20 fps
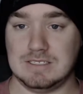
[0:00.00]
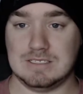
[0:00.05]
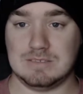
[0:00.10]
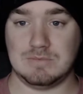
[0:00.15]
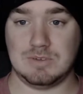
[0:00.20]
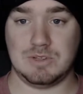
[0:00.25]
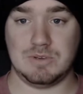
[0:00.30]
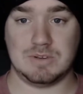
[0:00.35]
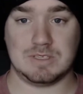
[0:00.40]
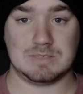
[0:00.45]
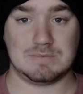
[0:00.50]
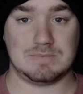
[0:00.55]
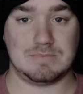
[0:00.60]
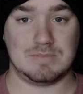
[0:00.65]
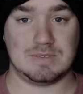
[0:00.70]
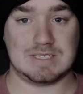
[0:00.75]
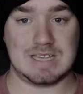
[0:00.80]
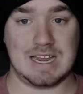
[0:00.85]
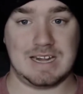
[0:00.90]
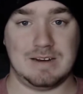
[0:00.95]
when you
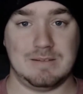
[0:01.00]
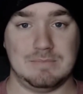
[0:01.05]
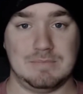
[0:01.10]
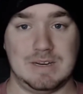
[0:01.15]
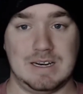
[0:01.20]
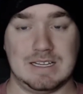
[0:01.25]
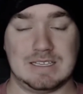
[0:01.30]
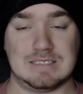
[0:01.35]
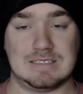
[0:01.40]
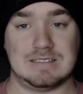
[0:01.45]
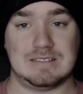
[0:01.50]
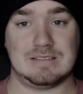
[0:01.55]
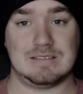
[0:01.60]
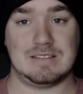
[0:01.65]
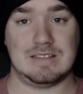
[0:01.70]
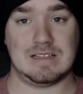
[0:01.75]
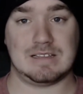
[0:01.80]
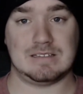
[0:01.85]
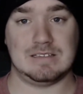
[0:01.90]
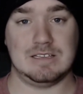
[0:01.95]
sign them and
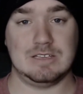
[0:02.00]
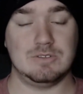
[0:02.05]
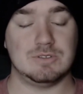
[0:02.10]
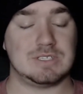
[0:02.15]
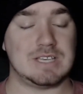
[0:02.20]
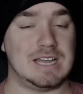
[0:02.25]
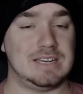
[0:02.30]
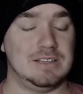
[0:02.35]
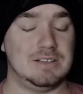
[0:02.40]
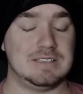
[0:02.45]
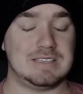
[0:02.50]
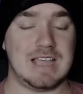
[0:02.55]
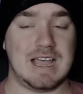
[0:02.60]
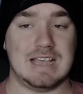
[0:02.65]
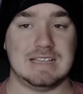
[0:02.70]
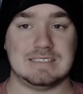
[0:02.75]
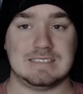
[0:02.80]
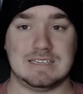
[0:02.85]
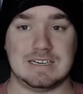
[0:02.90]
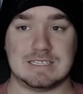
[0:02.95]
you sign these
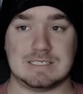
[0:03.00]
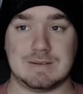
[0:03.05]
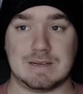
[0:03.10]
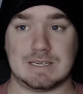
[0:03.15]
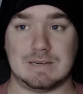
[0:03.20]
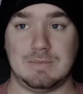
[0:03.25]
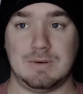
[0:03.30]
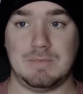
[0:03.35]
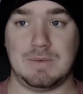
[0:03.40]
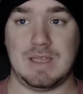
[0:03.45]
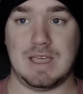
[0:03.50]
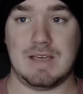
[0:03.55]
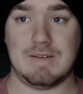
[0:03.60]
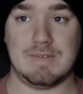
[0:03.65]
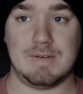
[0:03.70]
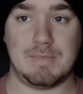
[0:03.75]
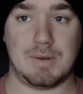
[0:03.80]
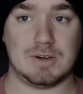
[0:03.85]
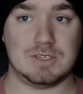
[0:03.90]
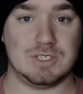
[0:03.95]
guys and expect them to be
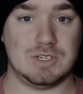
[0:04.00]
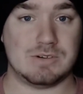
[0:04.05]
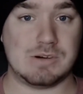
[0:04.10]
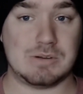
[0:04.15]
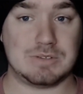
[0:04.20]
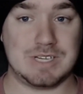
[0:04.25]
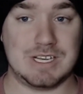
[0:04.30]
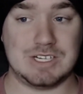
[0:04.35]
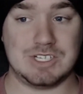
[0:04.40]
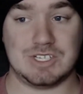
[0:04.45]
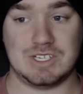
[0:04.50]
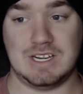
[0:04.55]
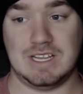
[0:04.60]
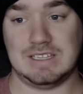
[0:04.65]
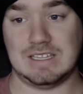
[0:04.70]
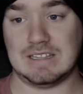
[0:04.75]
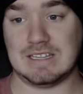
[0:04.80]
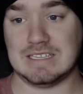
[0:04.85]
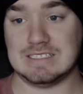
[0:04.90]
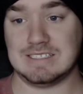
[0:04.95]
heavy parts of your rotation
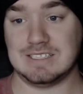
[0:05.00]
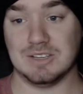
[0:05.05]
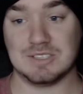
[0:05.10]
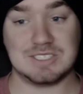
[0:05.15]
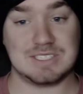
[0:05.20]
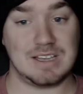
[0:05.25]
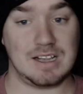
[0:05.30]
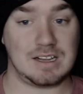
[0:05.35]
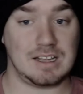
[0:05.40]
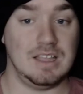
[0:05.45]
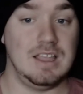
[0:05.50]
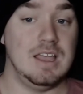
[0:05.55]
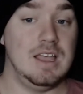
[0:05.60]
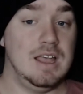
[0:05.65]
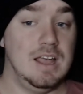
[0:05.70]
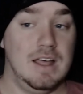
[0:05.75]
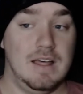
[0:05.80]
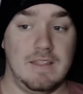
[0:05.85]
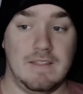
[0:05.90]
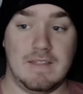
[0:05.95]
and then they still suck.
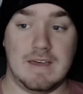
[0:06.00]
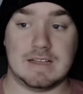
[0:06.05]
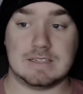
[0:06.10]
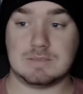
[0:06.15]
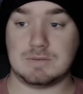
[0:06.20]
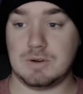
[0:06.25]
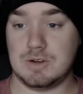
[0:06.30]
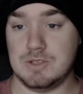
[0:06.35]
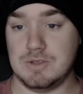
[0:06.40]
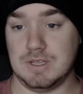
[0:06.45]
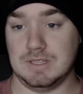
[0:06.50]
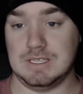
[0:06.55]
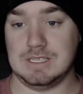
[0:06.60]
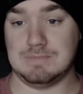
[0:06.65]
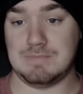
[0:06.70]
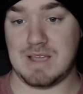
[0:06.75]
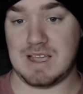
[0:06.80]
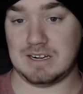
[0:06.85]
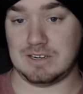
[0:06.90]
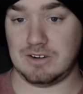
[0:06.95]
That's where you get
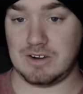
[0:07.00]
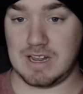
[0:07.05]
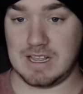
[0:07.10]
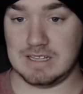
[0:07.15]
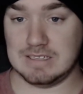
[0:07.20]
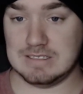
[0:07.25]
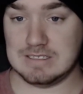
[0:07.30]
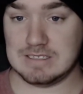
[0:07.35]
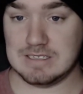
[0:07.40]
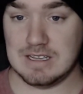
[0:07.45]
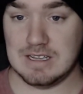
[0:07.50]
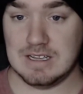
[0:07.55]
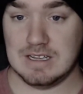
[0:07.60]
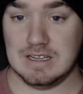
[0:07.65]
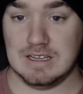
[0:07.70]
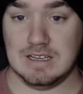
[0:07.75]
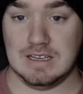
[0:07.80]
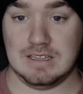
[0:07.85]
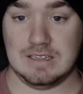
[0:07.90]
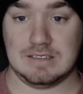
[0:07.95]
these bad grades.
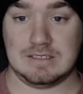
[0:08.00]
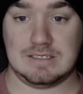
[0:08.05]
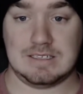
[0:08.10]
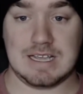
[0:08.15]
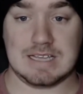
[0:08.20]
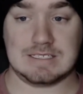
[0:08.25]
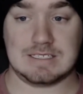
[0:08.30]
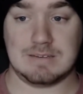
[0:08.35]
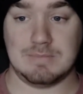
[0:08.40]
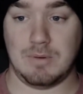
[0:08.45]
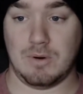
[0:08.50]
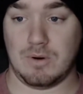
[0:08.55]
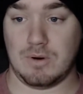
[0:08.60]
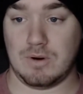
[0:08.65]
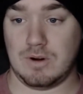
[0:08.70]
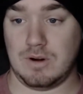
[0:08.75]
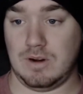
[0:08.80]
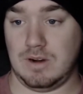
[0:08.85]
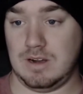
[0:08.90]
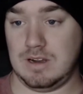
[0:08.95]
Tez
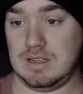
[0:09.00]
Tabor